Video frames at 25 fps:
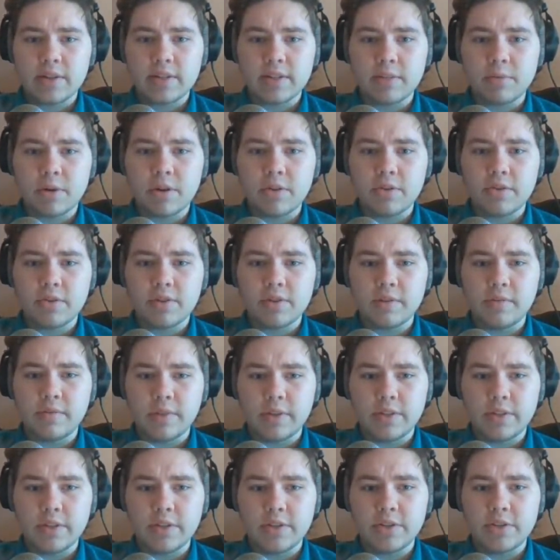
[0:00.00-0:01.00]
some other
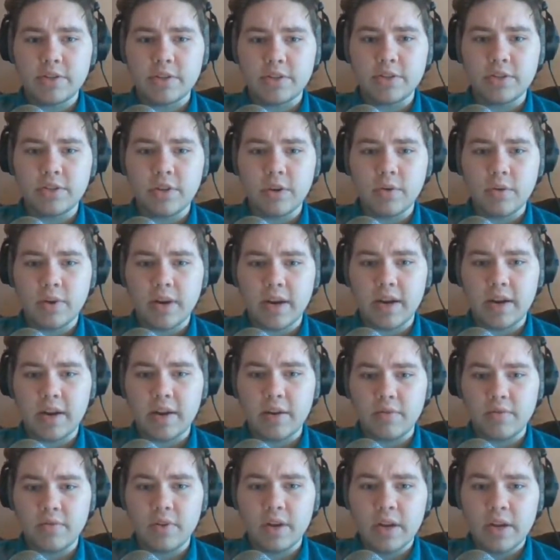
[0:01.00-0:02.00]
civilizations don't
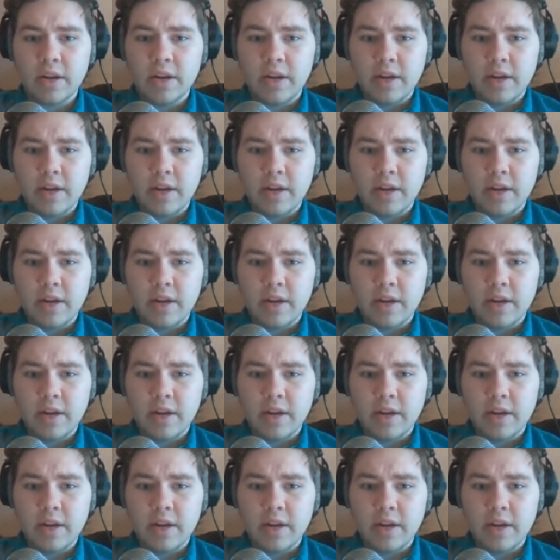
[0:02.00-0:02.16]
have